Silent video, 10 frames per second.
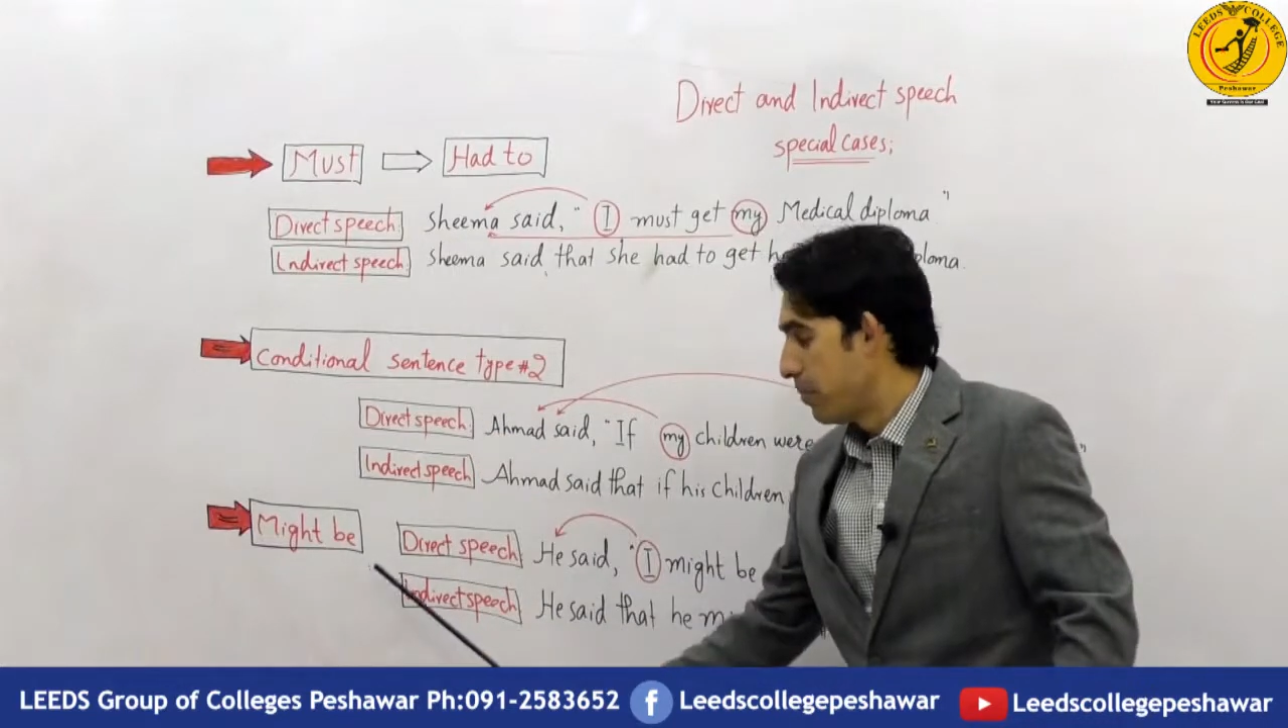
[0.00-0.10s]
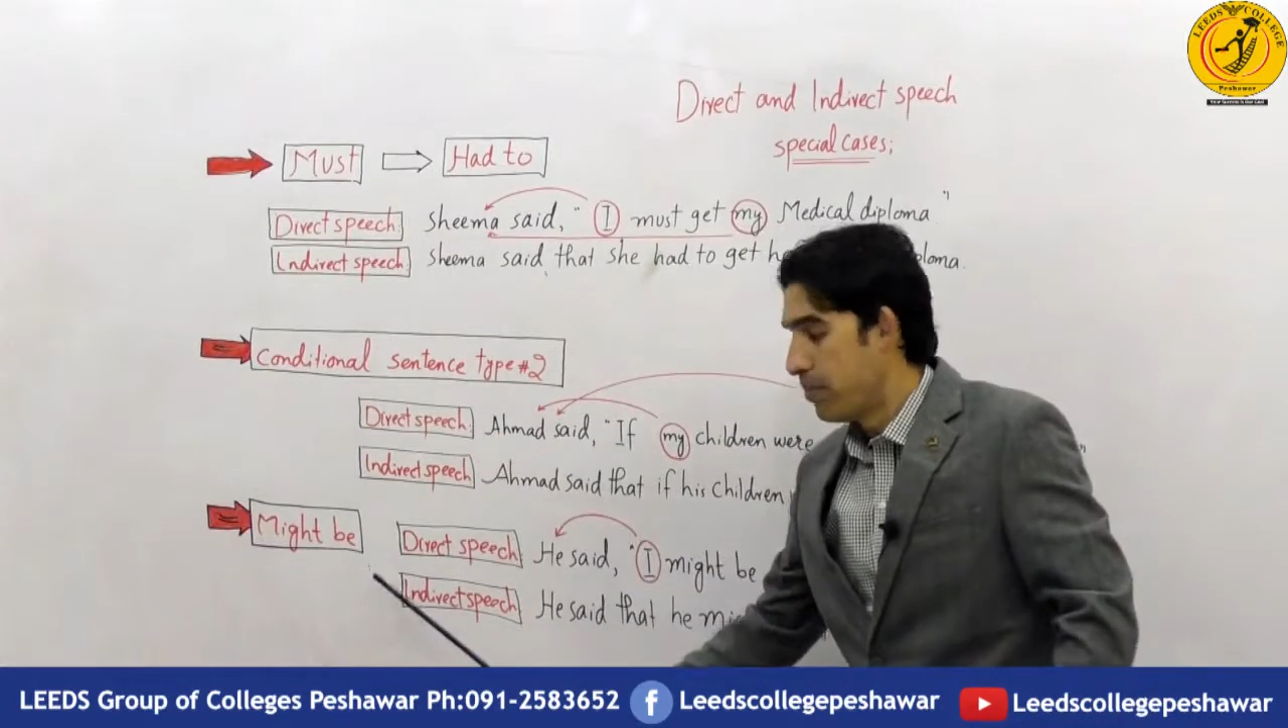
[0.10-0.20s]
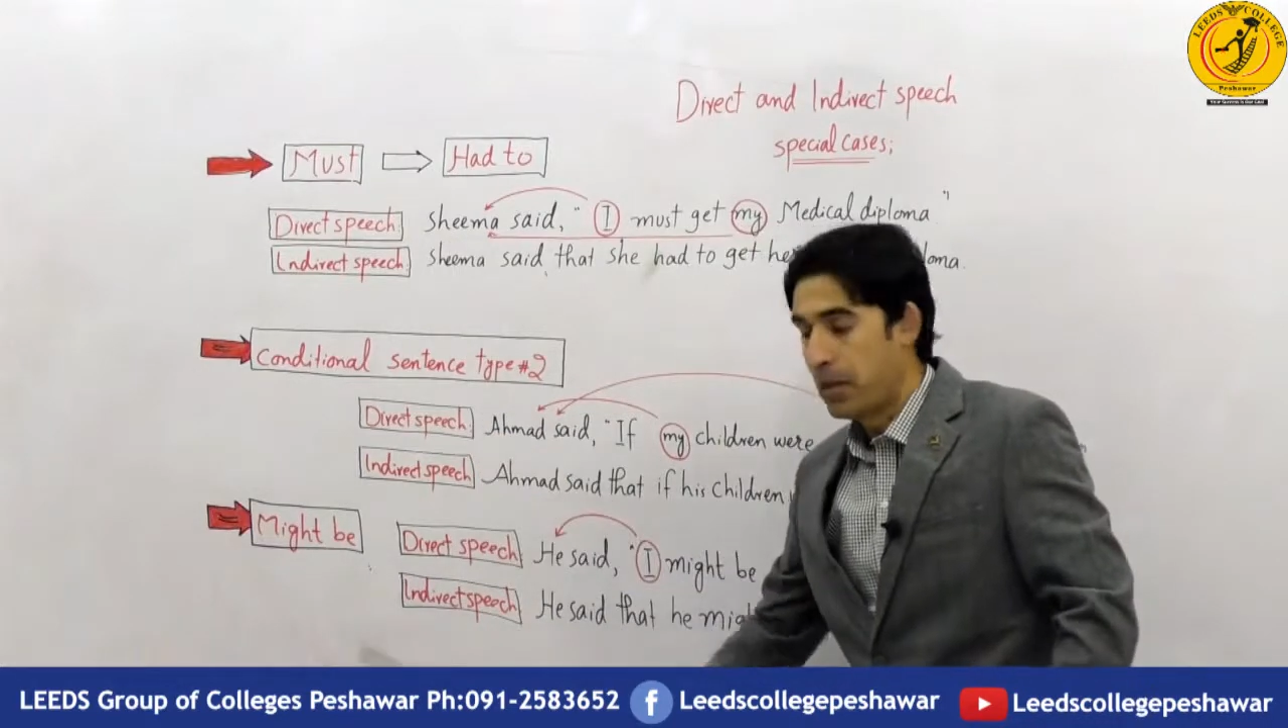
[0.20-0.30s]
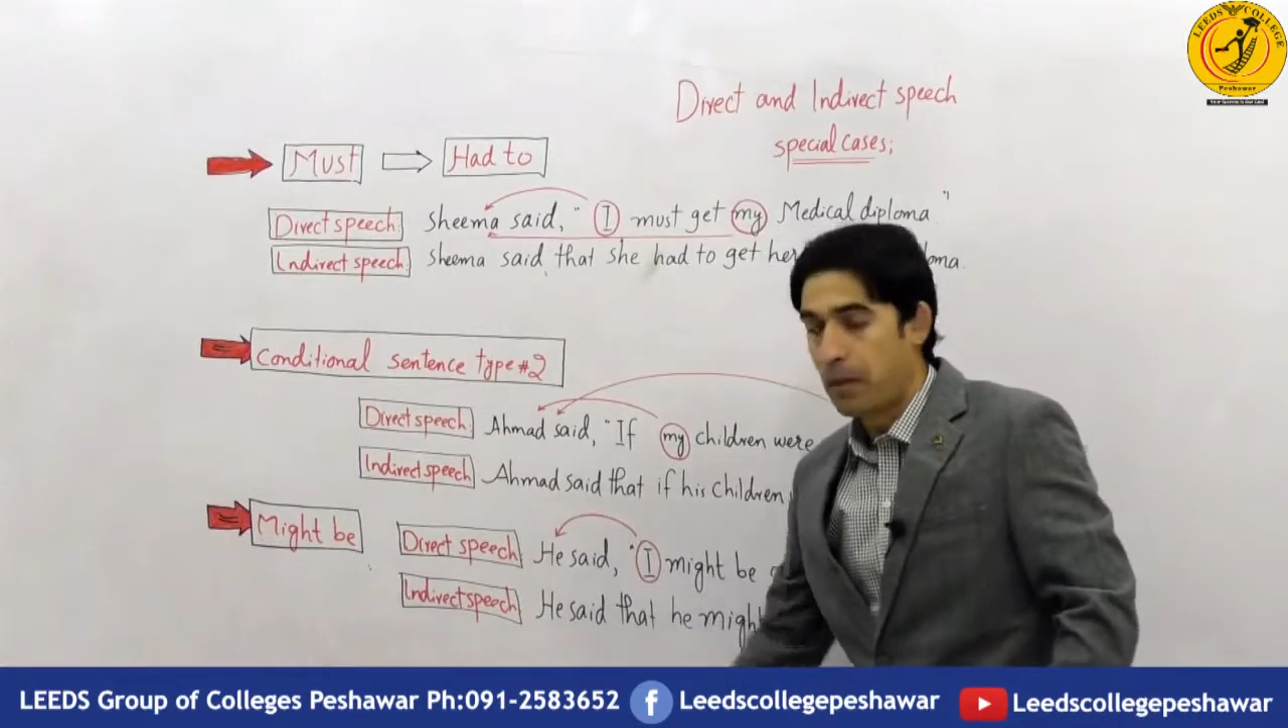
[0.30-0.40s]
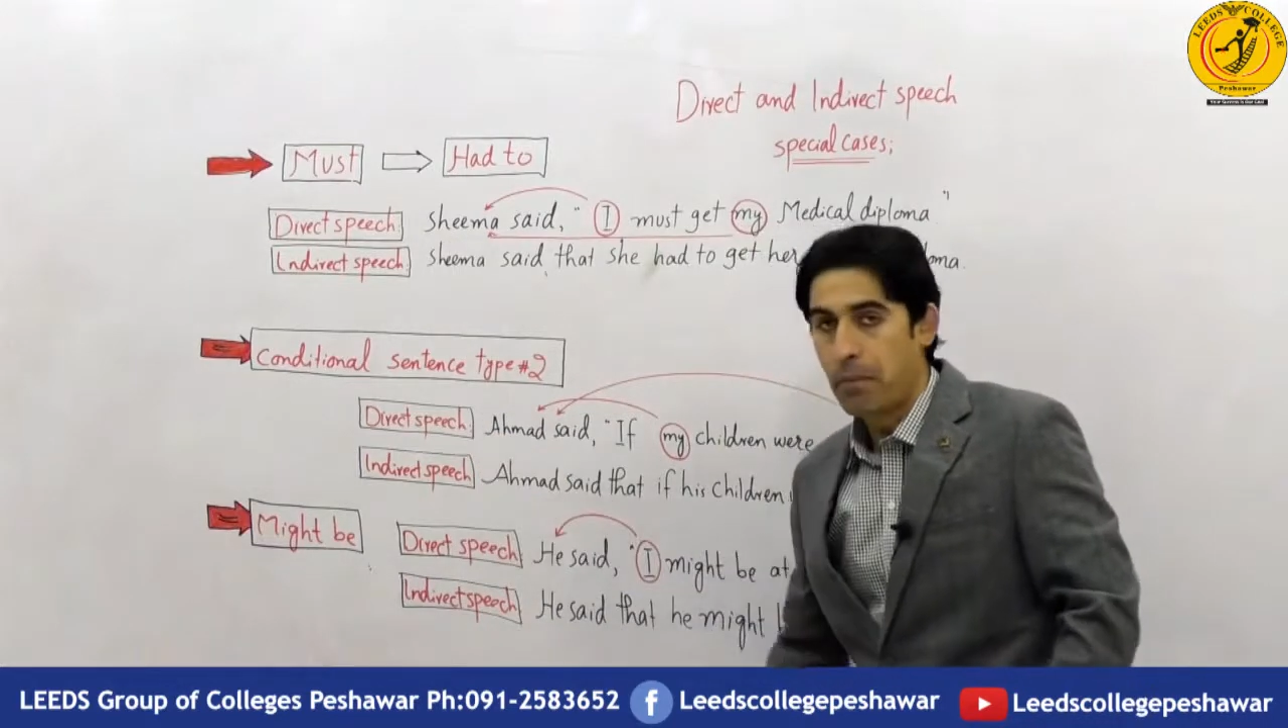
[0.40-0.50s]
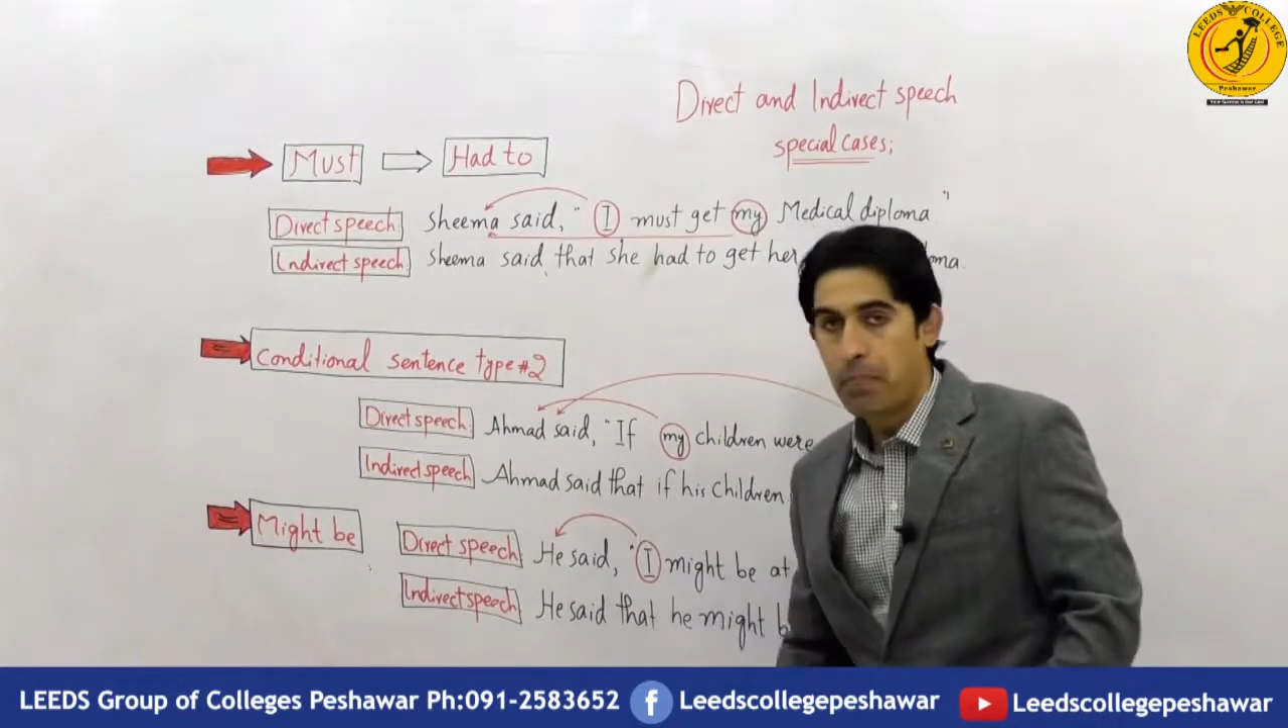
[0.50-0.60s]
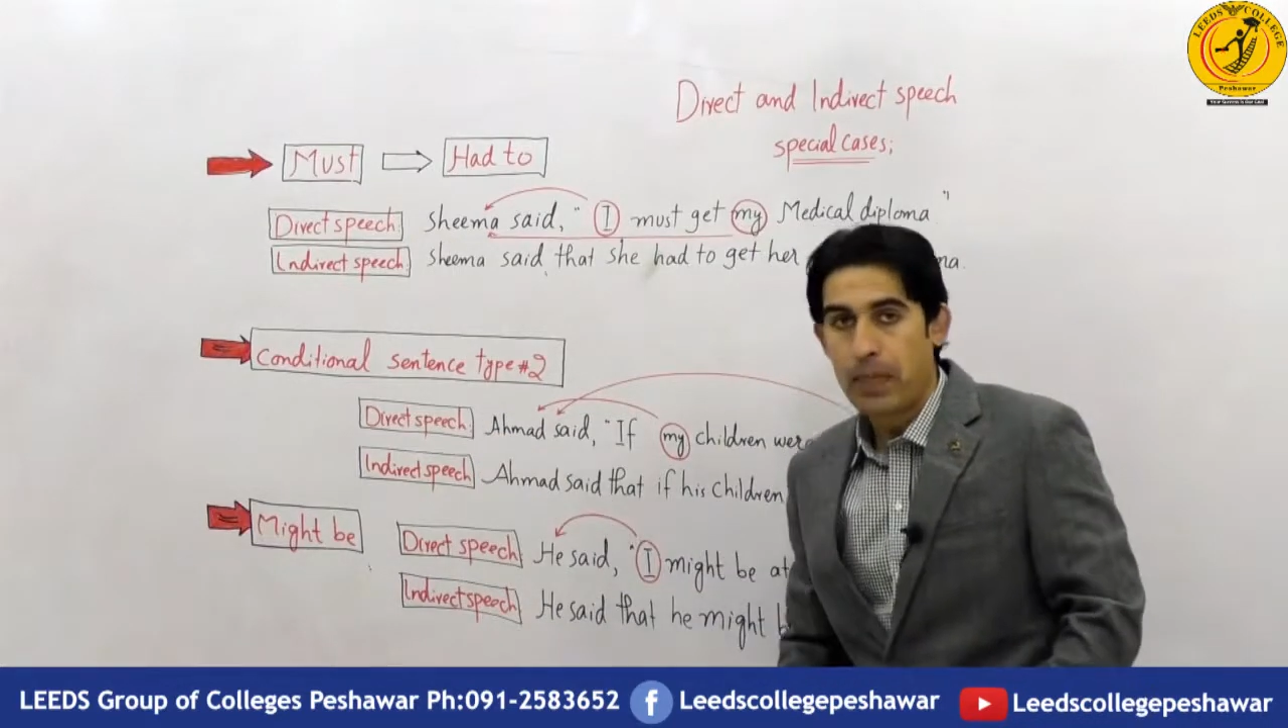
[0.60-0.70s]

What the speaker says: be.